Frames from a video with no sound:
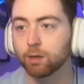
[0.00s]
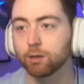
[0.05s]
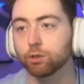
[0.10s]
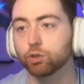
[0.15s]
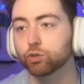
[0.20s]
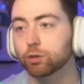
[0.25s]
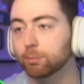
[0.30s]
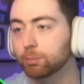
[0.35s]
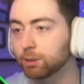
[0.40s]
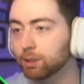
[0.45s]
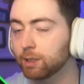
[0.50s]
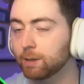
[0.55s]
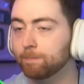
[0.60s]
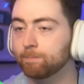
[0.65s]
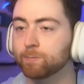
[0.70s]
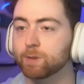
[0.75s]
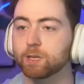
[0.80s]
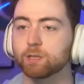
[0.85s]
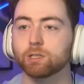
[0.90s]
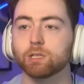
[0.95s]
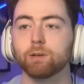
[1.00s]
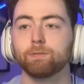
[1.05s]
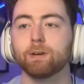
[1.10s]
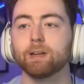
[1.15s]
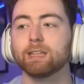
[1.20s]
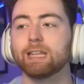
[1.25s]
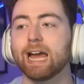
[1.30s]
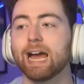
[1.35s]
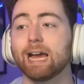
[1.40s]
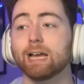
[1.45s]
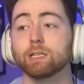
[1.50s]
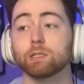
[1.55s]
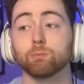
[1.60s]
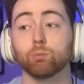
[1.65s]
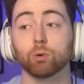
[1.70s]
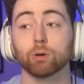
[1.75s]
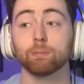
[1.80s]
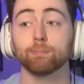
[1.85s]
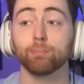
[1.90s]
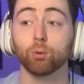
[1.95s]
dribbling, stuff like that is
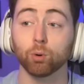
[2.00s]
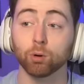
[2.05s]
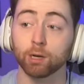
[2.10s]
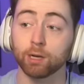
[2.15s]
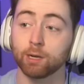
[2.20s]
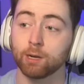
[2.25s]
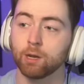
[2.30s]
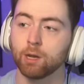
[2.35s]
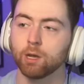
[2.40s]
more important.